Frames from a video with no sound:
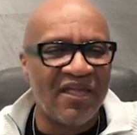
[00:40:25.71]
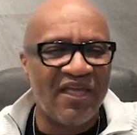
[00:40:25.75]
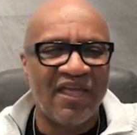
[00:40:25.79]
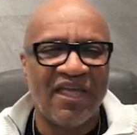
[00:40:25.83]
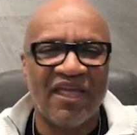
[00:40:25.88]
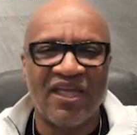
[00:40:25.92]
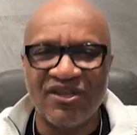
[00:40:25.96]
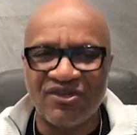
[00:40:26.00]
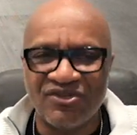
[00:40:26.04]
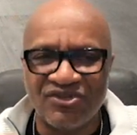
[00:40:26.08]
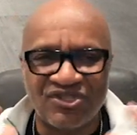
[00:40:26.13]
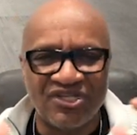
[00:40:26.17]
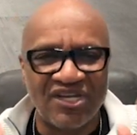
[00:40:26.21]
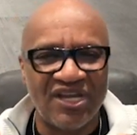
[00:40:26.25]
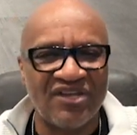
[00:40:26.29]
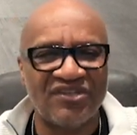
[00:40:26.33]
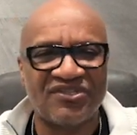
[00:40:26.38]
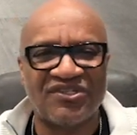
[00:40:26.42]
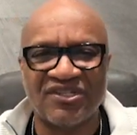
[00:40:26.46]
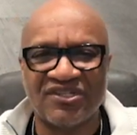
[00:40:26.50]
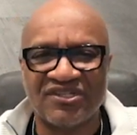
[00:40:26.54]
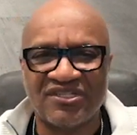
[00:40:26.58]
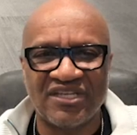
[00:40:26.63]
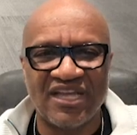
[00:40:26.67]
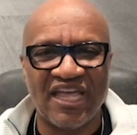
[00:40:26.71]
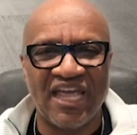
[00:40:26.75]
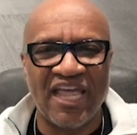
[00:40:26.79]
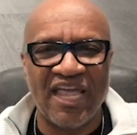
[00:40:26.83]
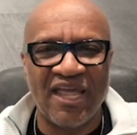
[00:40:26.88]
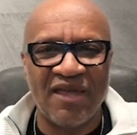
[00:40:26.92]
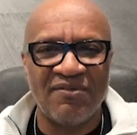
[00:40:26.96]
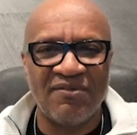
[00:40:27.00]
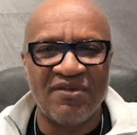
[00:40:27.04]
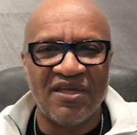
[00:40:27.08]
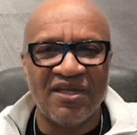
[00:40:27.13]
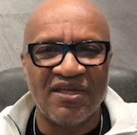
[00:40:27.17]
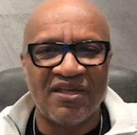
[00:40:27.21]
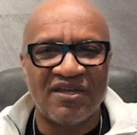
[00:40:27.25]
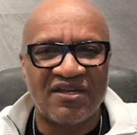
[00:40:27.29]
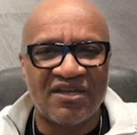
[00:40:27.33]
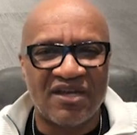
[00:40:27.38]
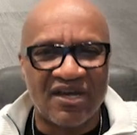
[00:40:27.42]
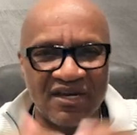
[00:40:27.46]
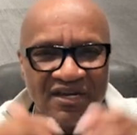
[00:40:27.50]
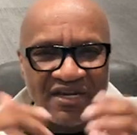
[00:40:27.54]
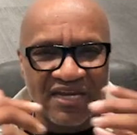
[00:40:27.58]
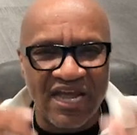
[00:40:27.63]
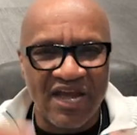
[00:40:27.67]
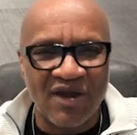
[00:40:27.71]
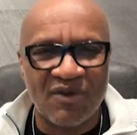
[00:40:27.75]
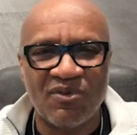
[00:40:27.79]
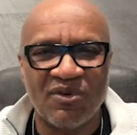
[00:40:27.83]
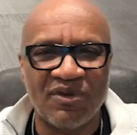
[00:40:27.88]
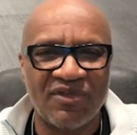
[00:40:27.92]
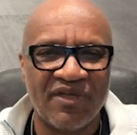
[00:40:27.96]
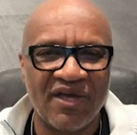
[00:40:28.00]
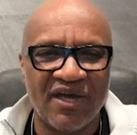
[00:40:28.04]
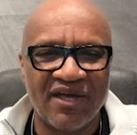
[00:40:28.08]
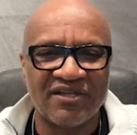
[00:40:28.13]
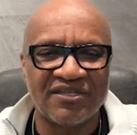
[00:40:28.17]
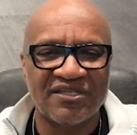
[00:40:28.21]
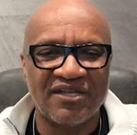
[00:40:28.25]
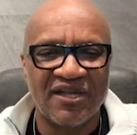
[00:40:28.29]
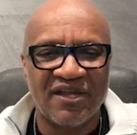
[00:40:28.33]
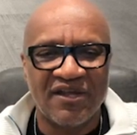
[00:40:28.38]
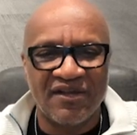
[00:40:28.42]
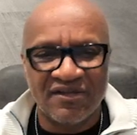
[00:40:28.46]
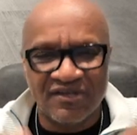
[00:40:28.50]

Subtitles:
In Jesus' name, connect with us,